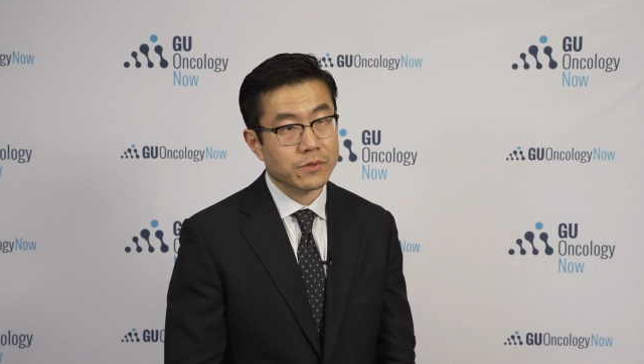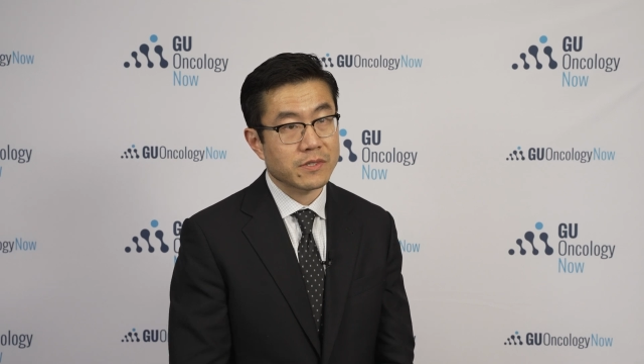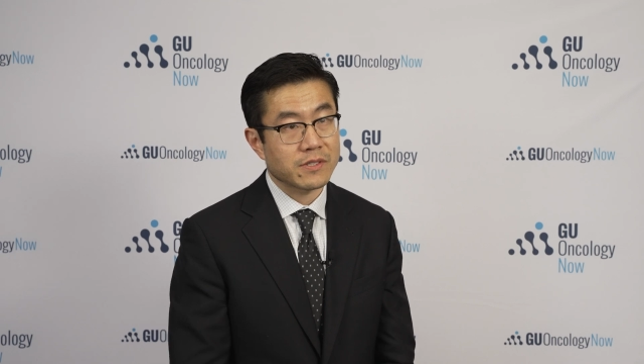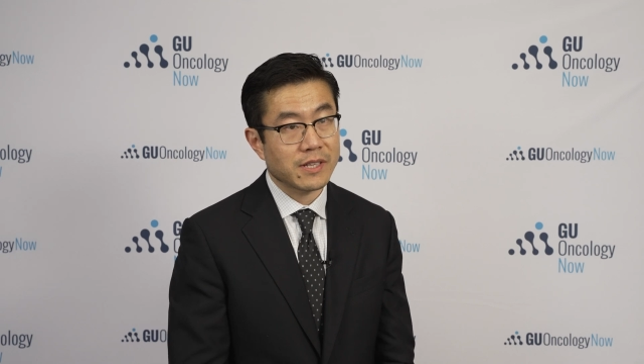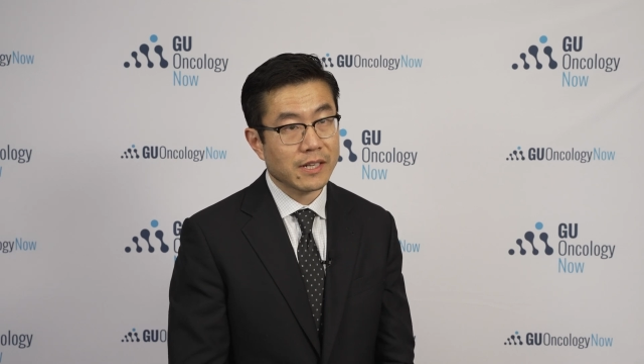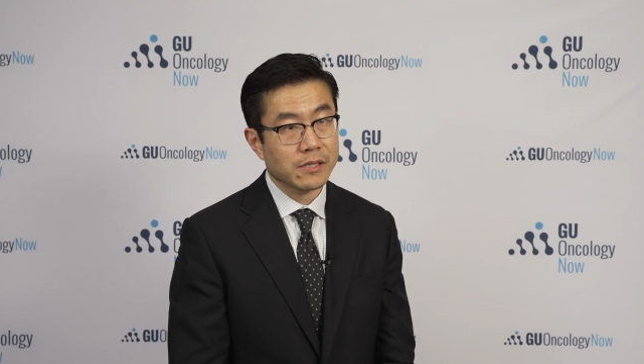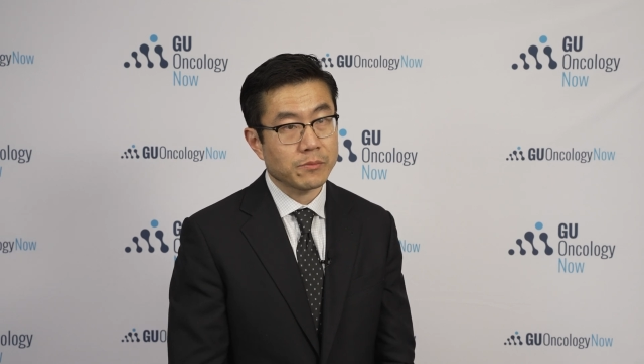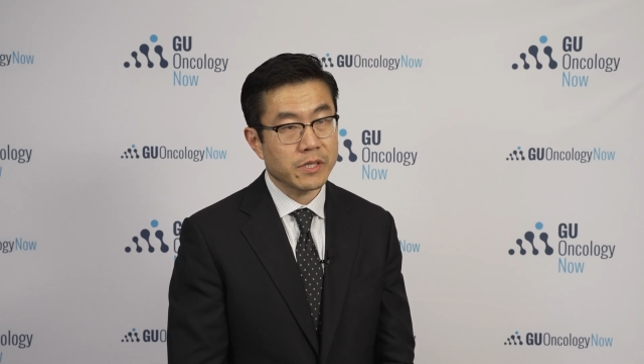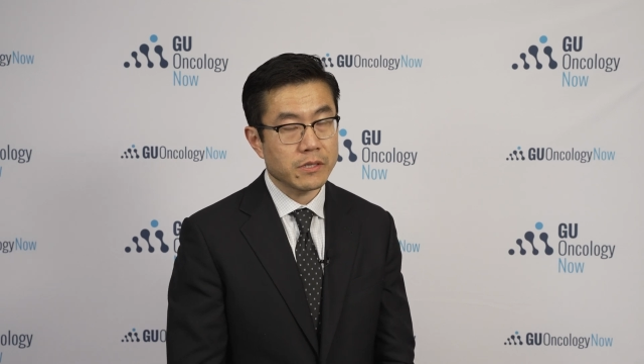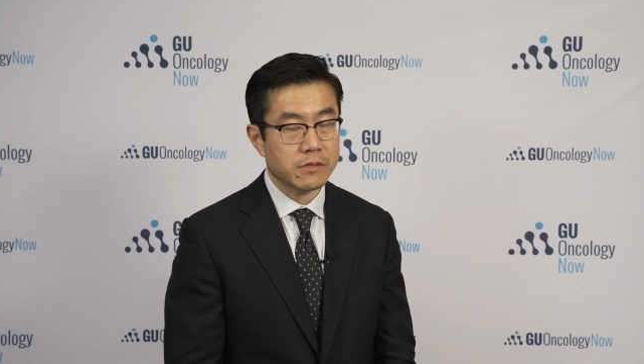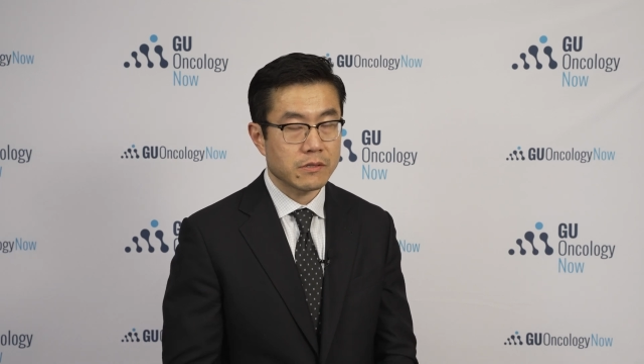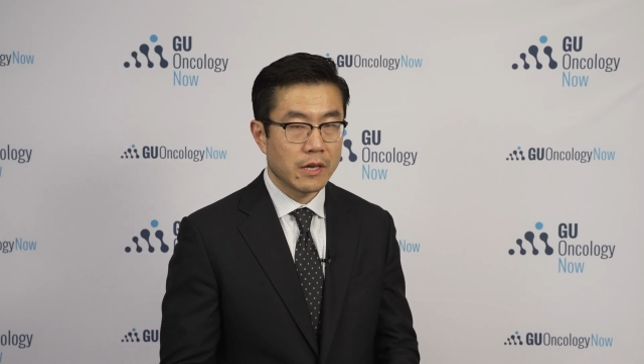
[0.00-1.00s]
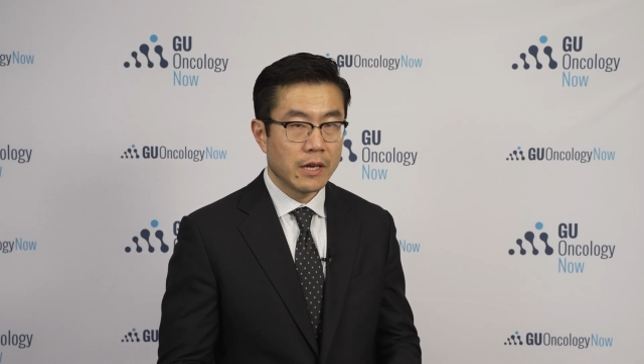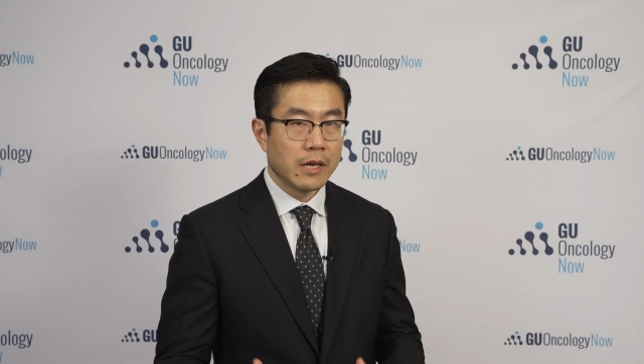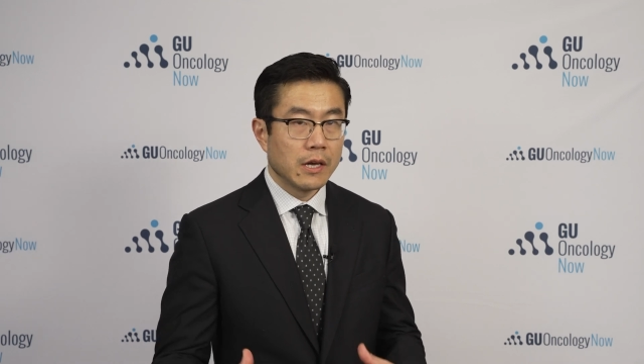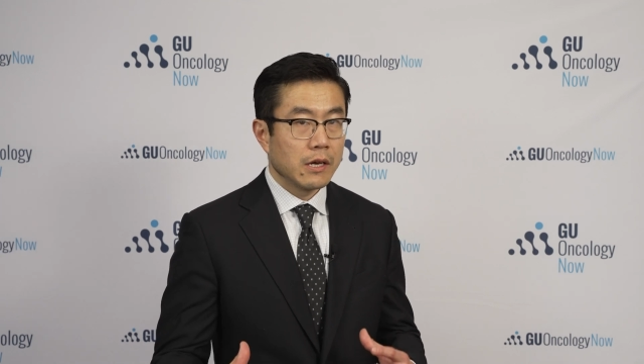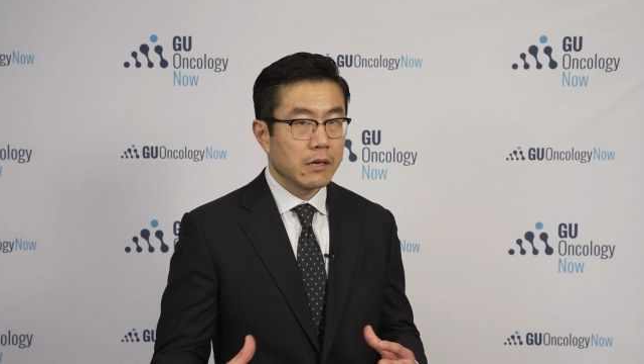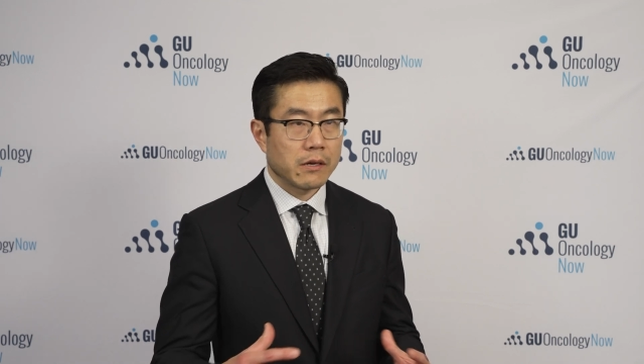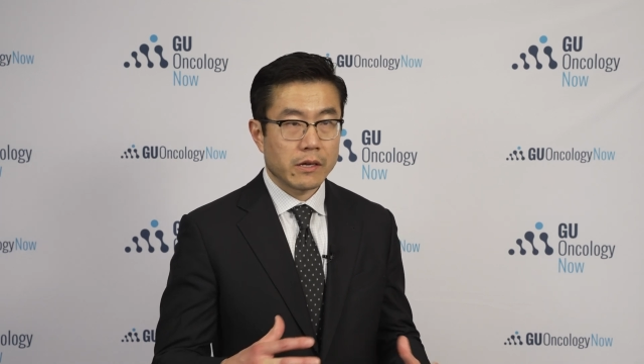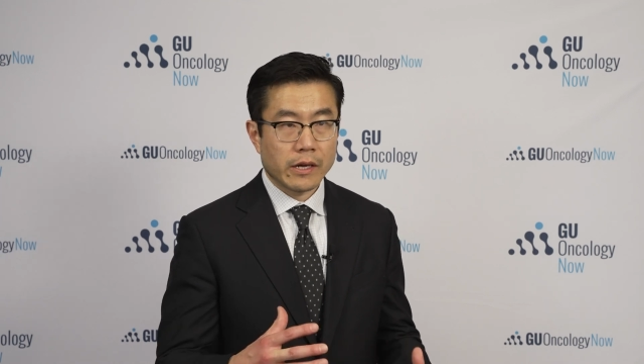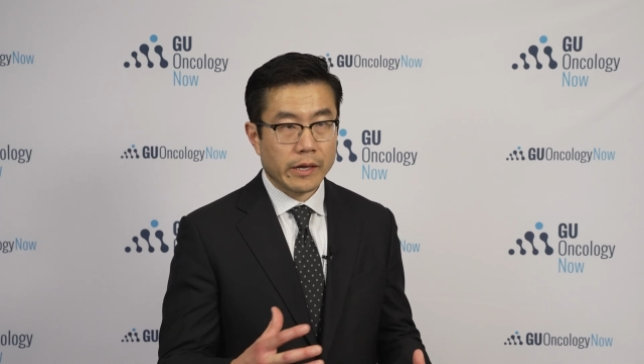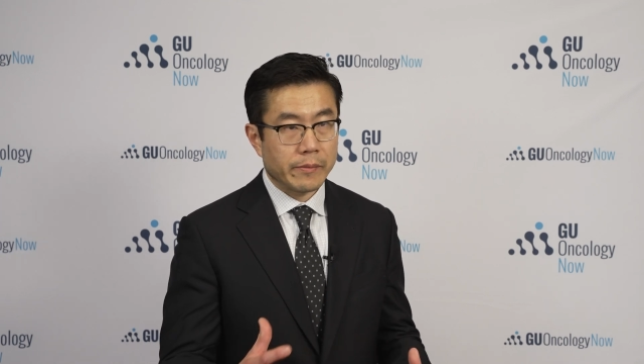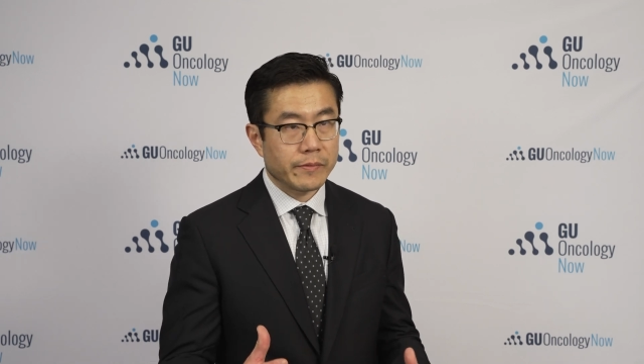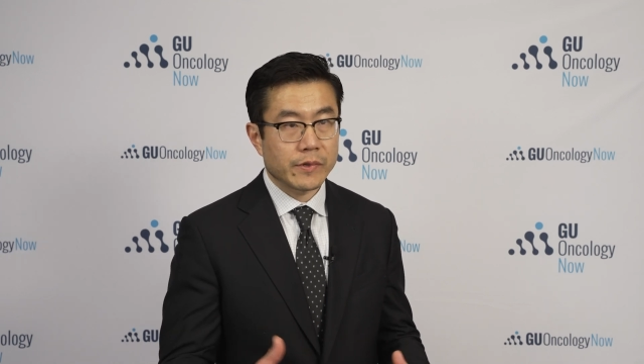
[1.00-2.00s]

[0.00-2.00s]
cystectomies, uh,